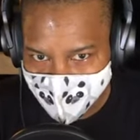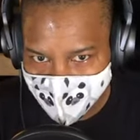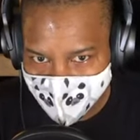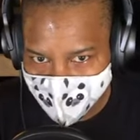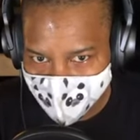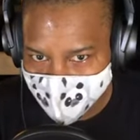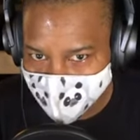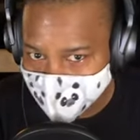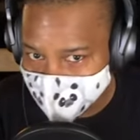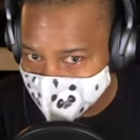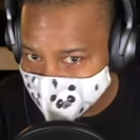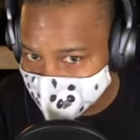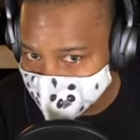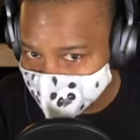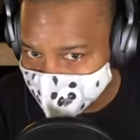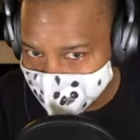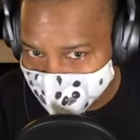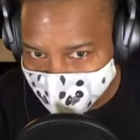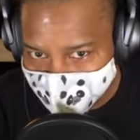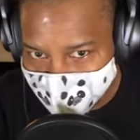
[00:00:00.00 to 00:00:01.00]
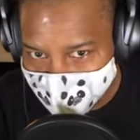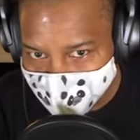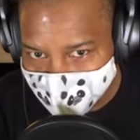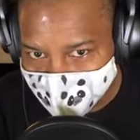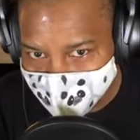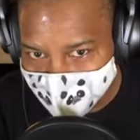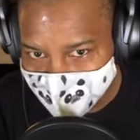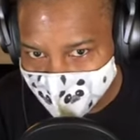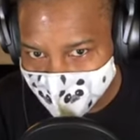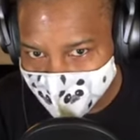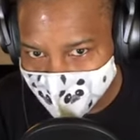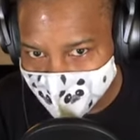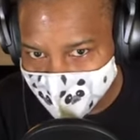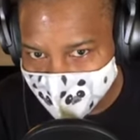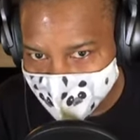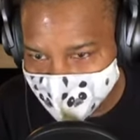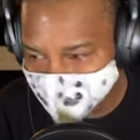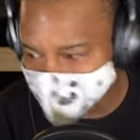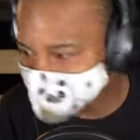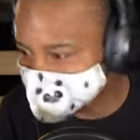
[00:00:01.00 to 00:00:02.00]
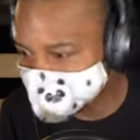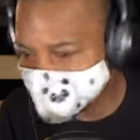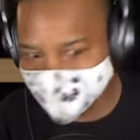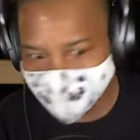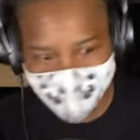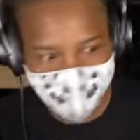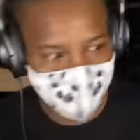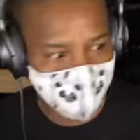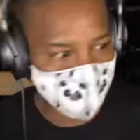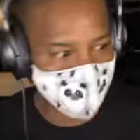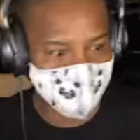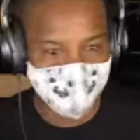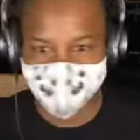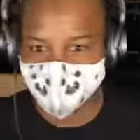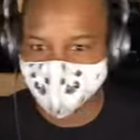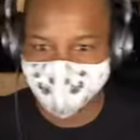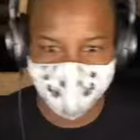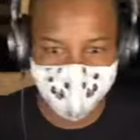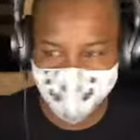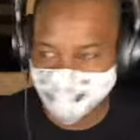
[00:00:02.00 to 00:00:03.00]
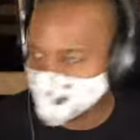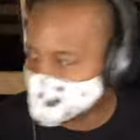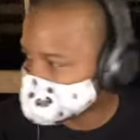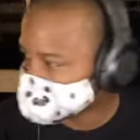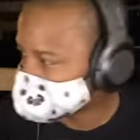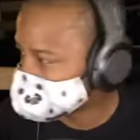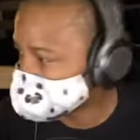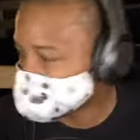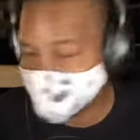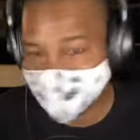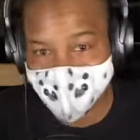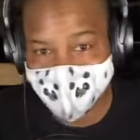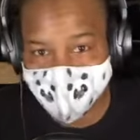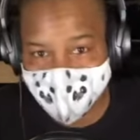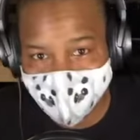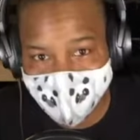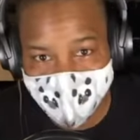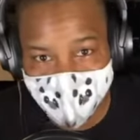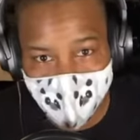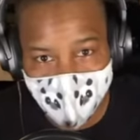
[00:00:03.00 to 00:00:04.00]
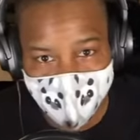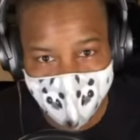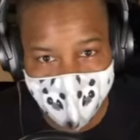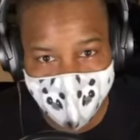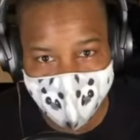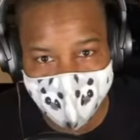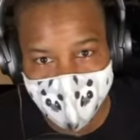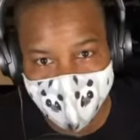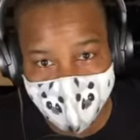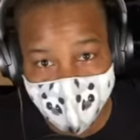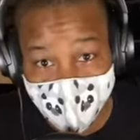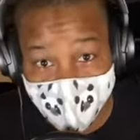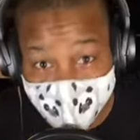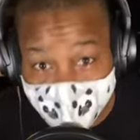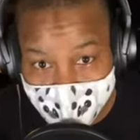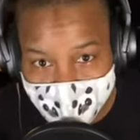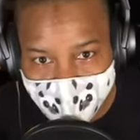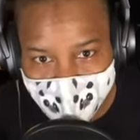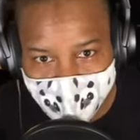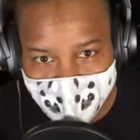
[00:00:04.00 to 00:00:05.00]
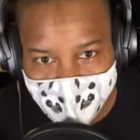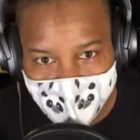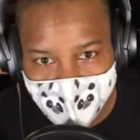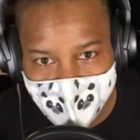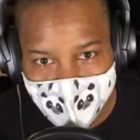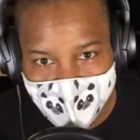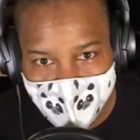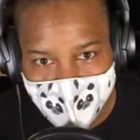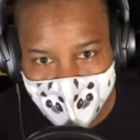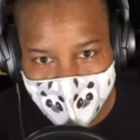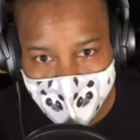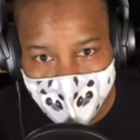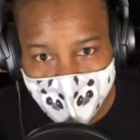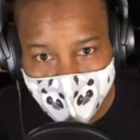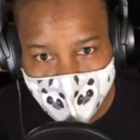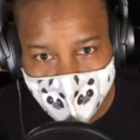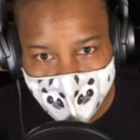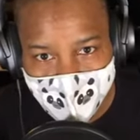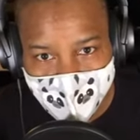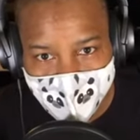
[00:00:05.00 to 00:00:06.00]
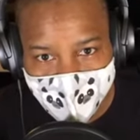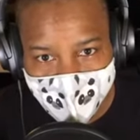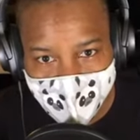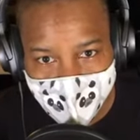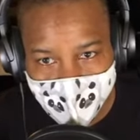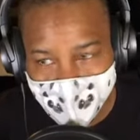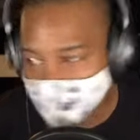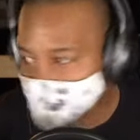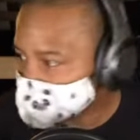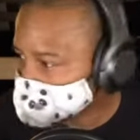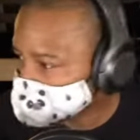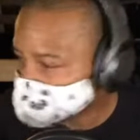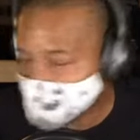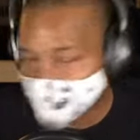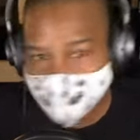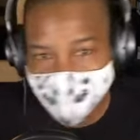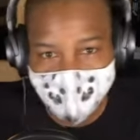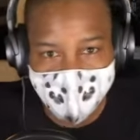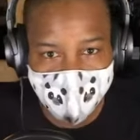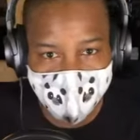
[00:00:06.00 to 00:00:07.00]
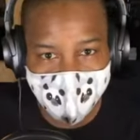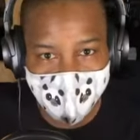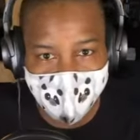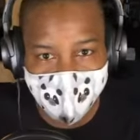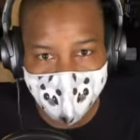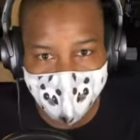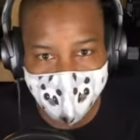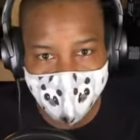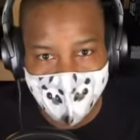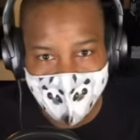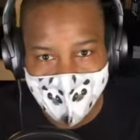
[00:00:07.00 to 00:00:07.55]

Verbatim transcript: who's in front of me. Because you never know, someone might just turn around and pour gasoline on me and set me on fire. Or what happened to the other